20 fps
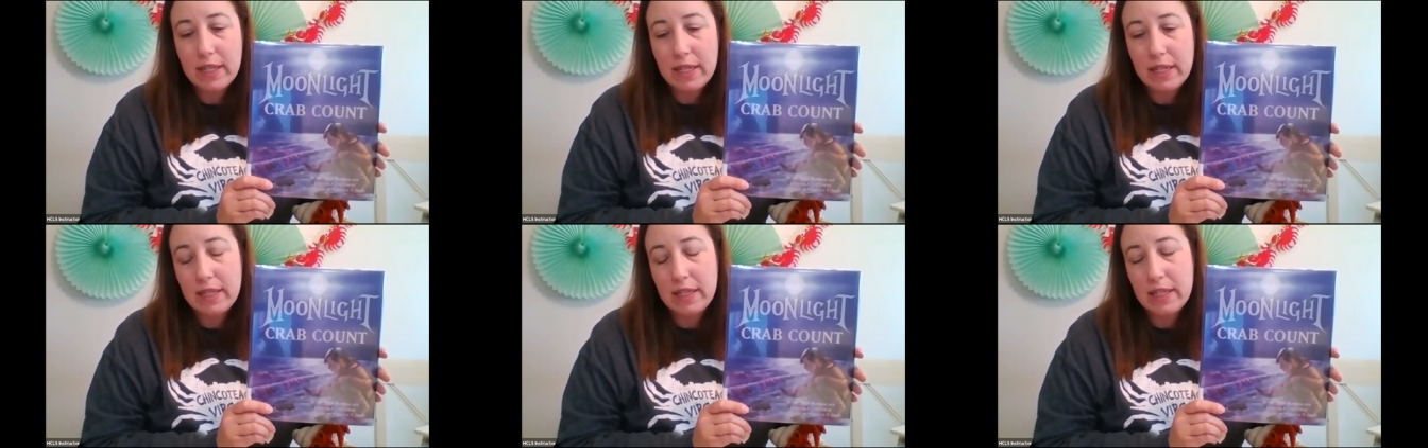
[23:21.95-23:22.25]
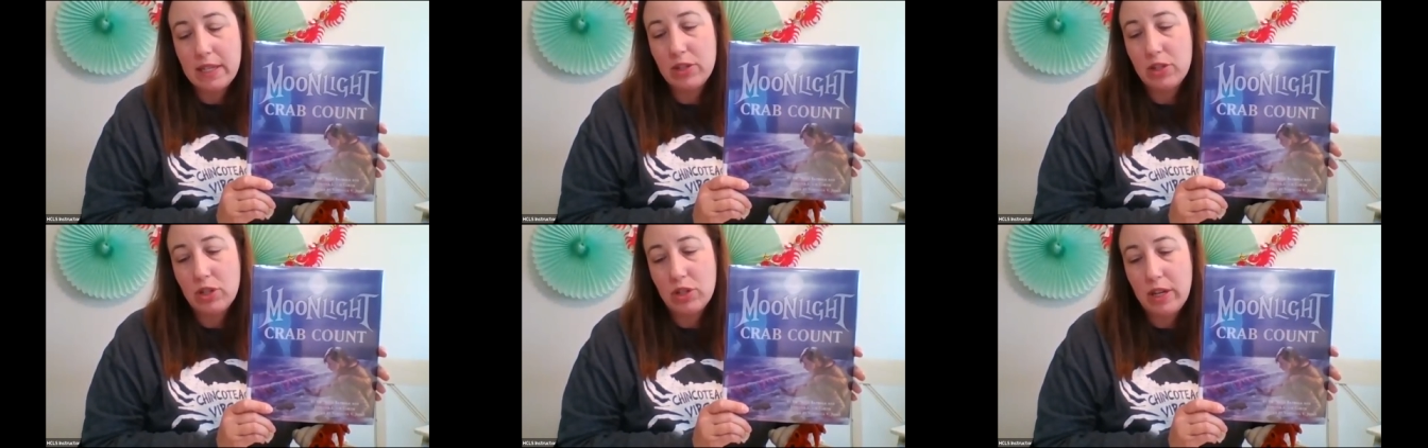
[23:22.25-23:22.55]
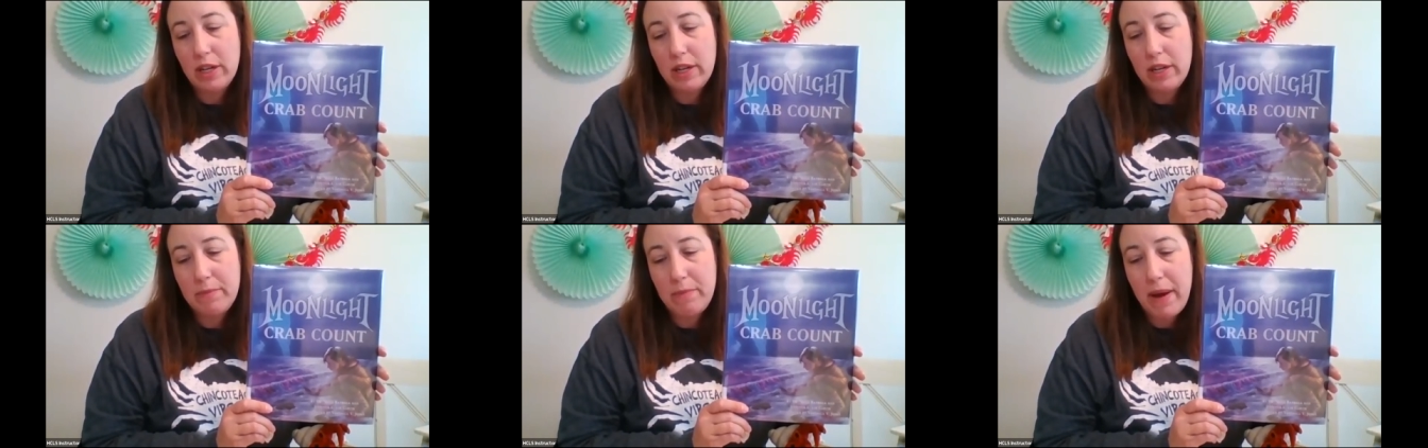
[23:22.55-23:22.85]
and it's
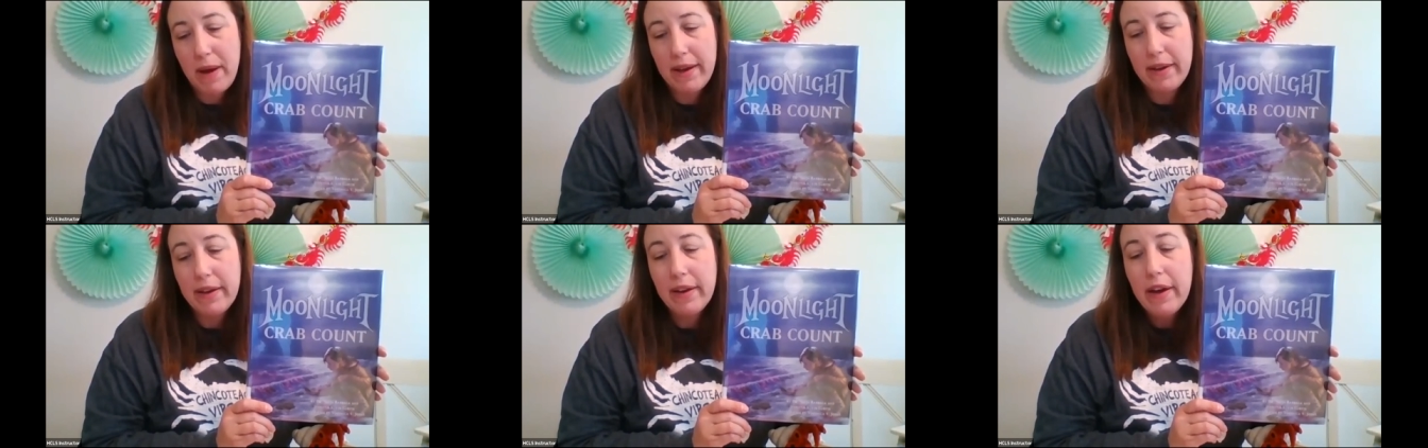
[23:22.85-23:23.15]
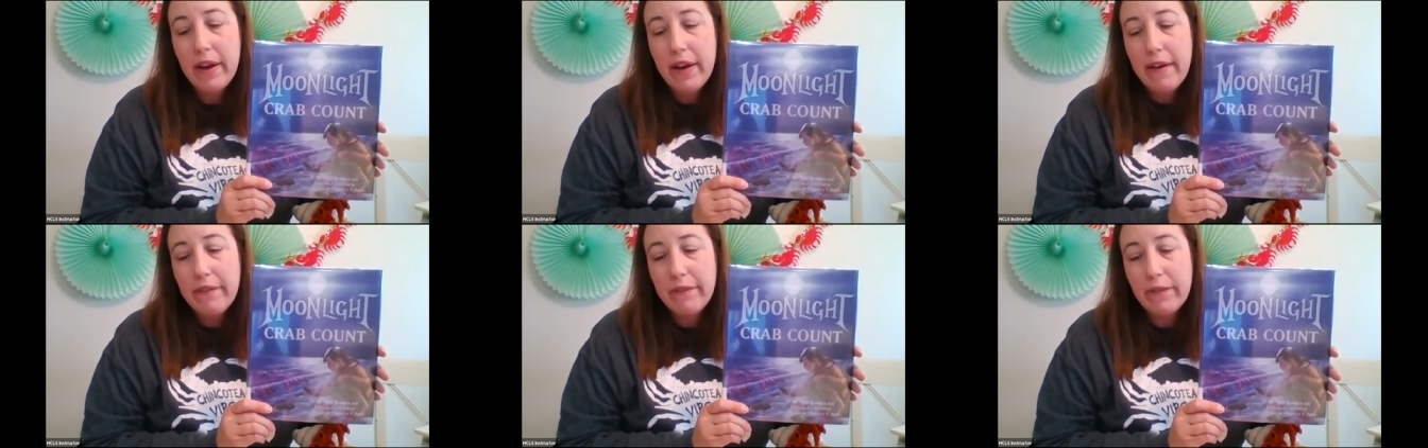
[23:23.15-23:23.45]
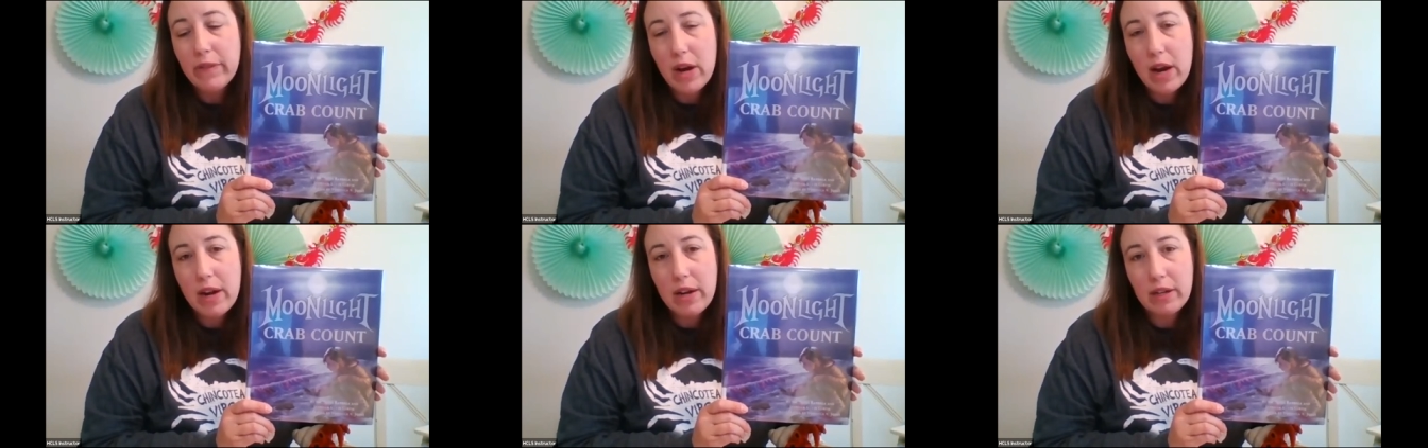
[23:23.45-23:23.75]
illustrated by
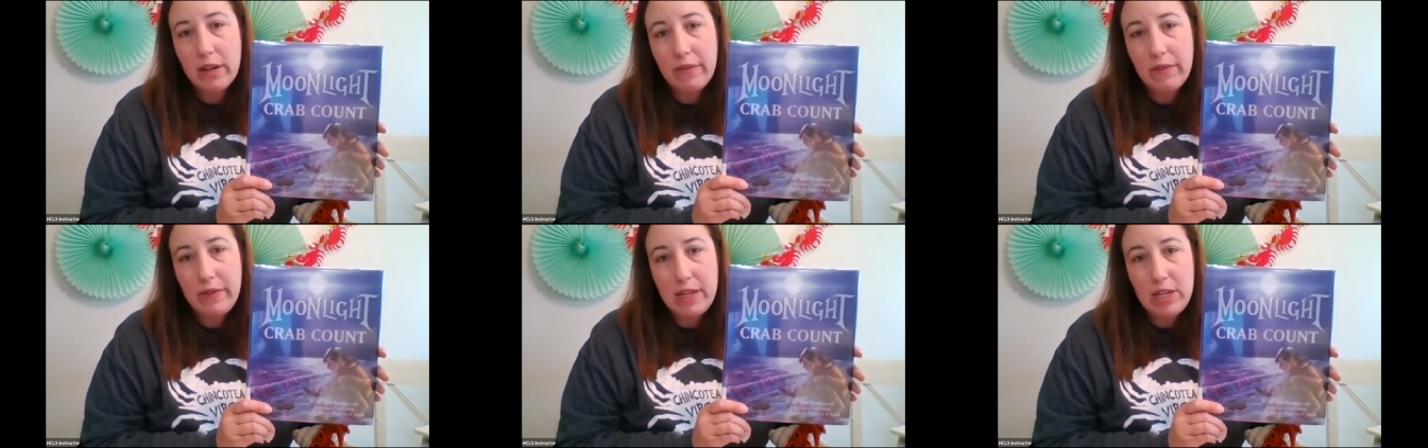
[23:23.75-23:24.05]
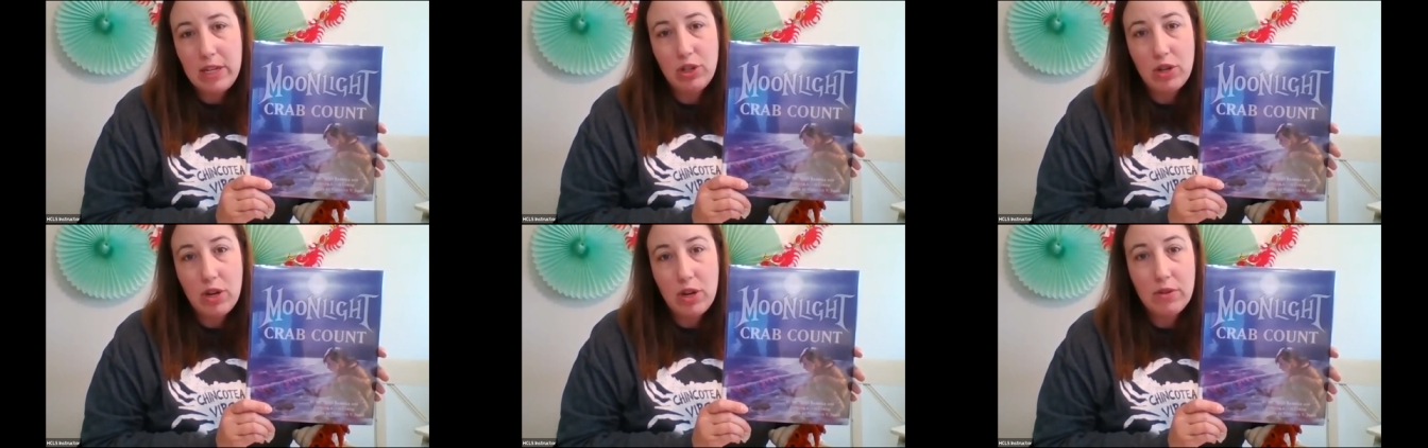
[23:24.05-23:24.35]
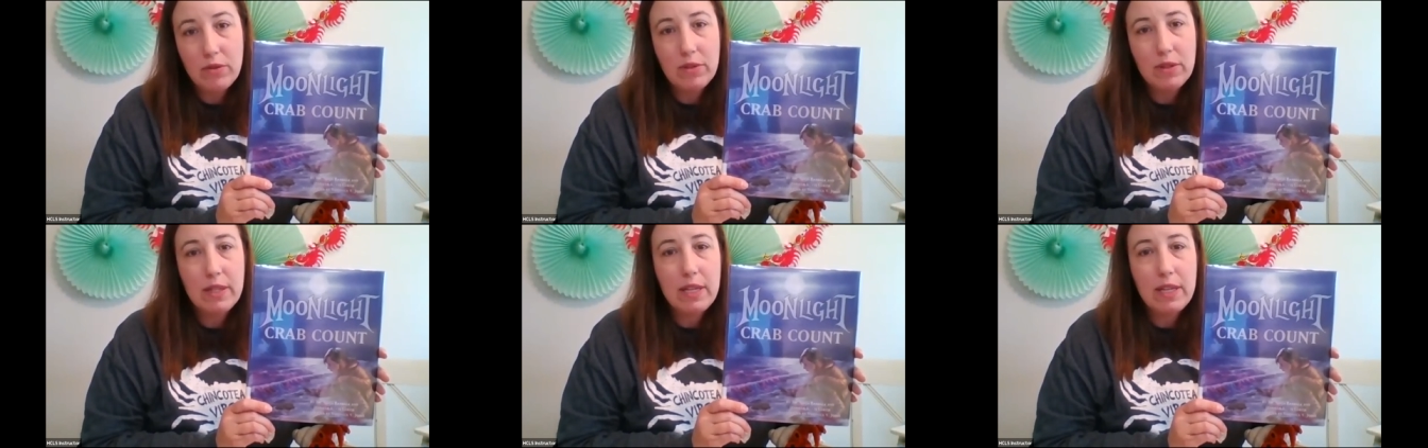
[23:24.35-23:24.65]
Veronica V.
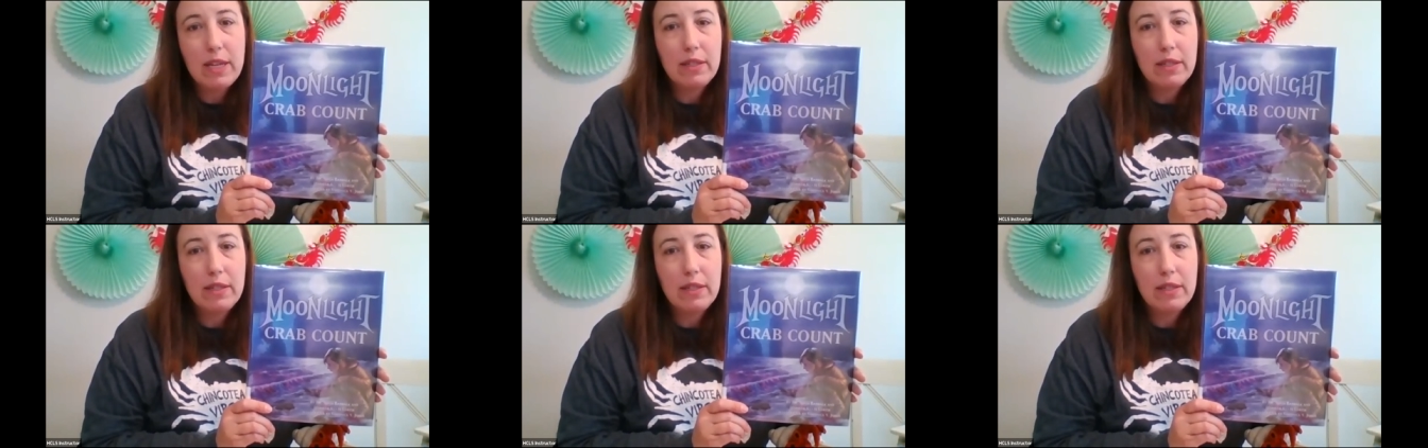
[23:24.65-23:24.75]
Jones.